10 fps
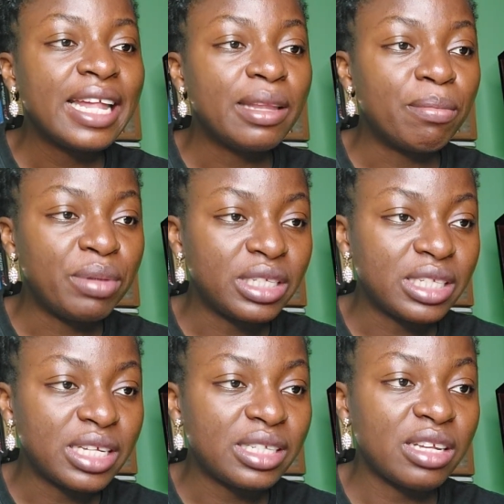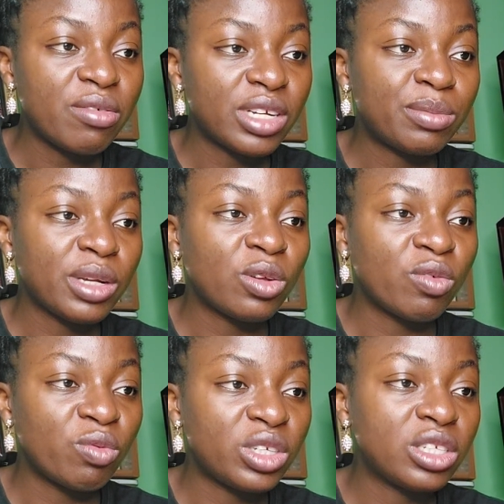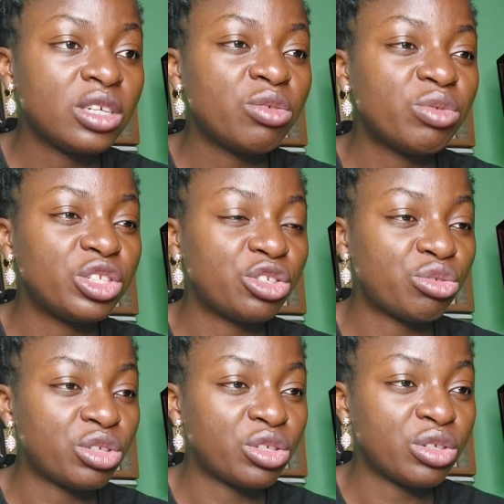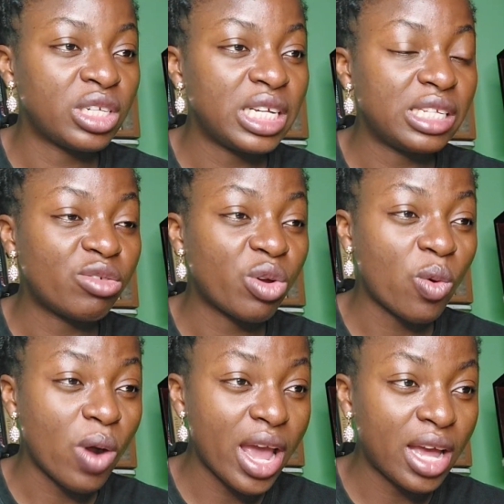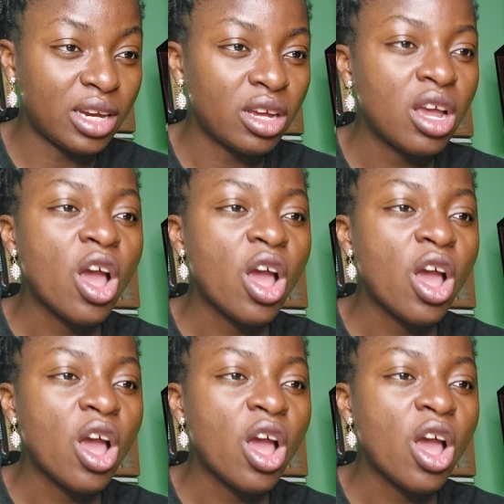the business in respect of which registration is required,